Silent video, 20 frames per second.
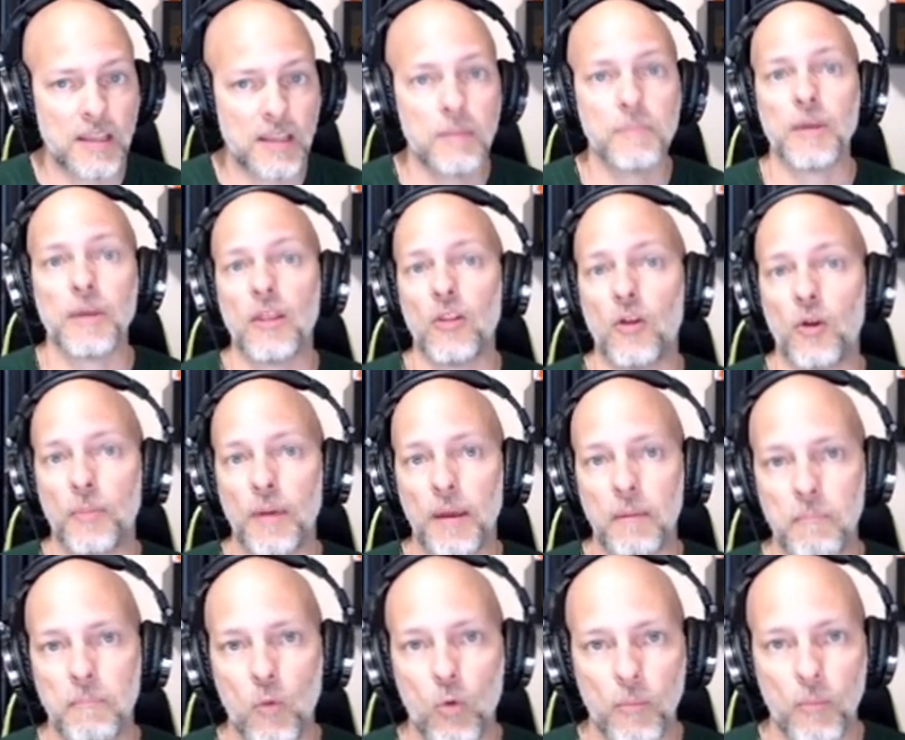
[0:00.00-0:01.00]
be a little bit
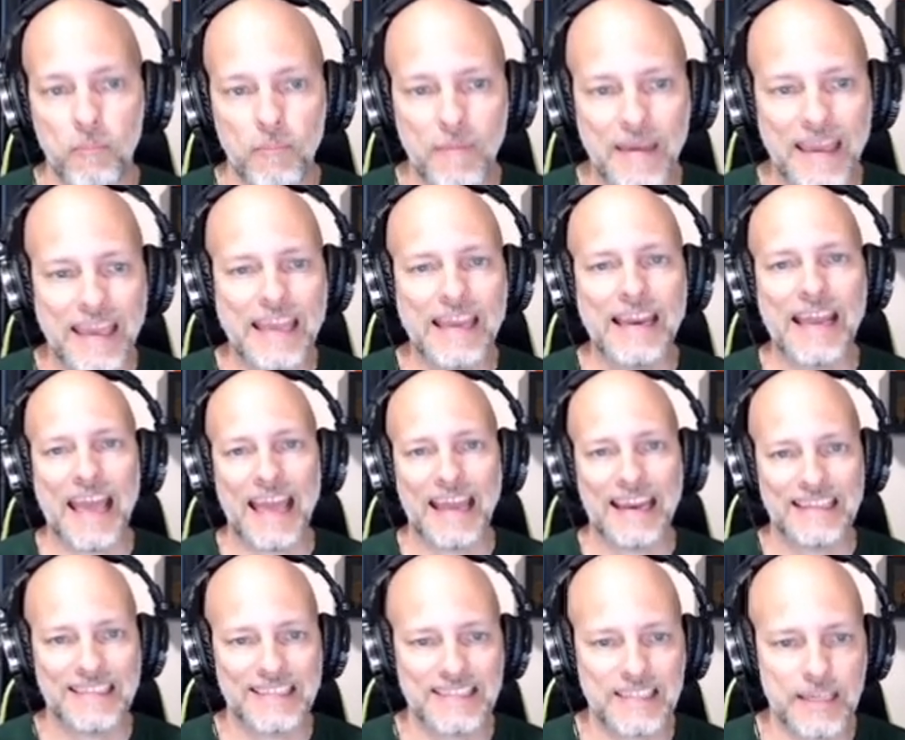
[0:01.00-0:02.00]
more mean and
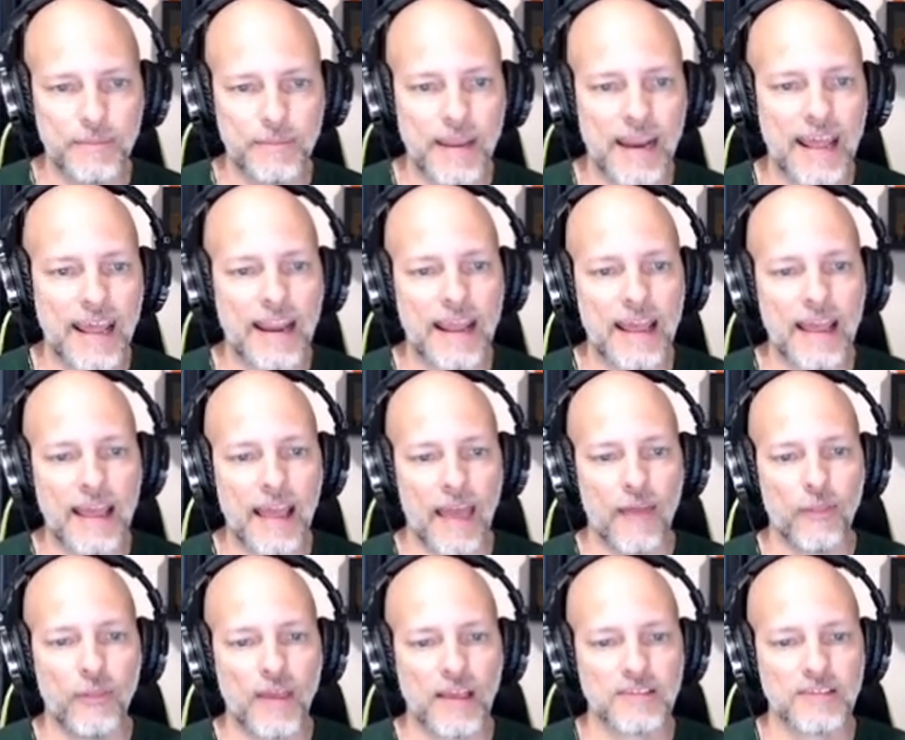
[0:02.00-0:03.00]
intimidating
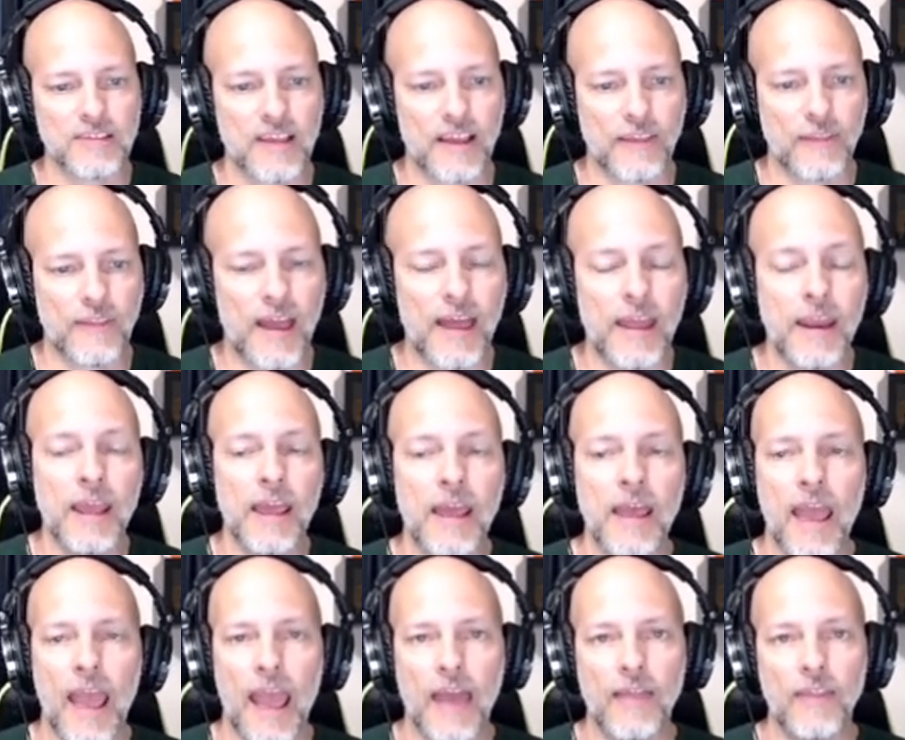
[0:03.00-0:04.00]
and things like that.
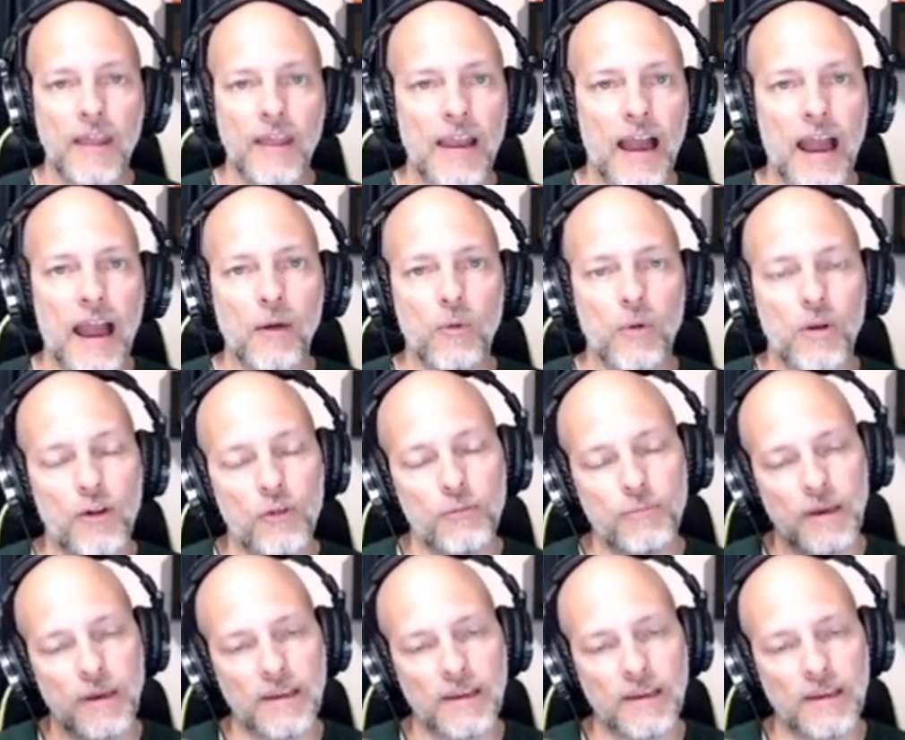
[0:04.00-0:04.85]
And then I would have picked